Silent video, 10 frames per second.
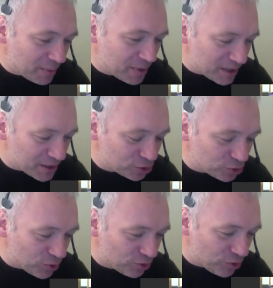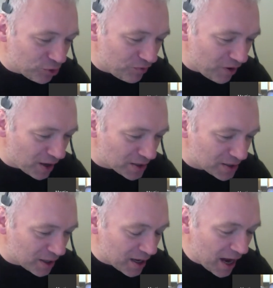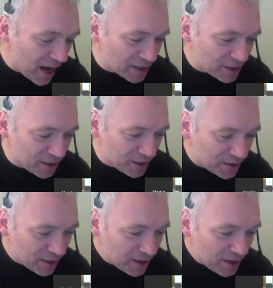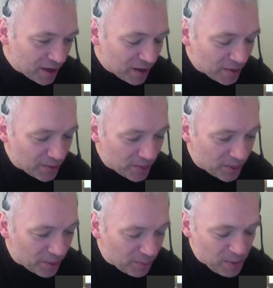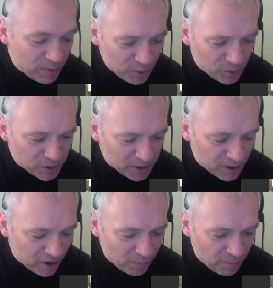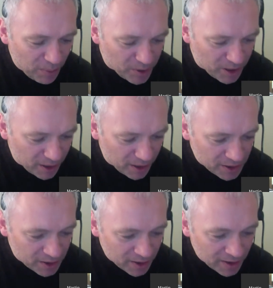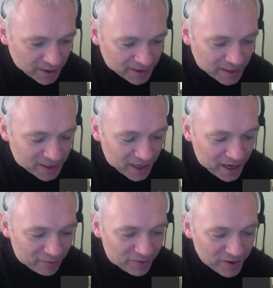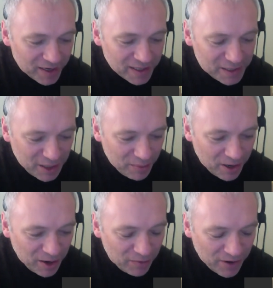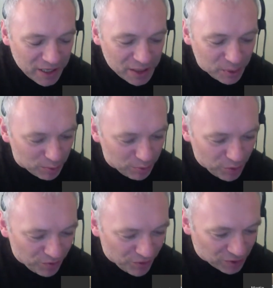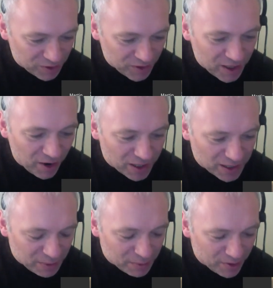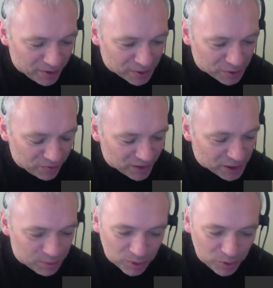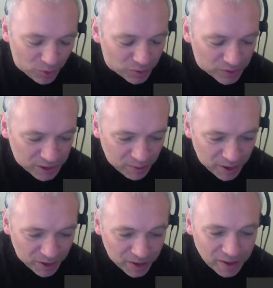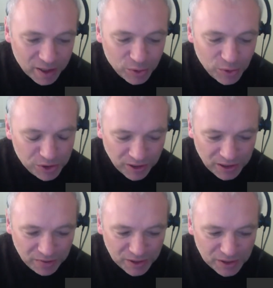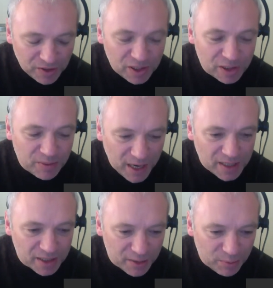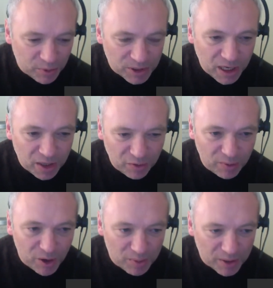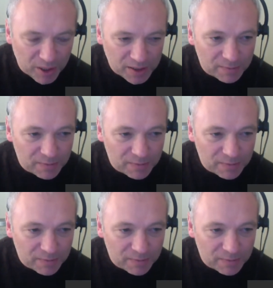does a trawl through and finds that actually the people who are puppy killers tend to have similar Facebook profiles, that they like similar things on Facebook or similar Twitter activities. So there's some data they pull together from open data.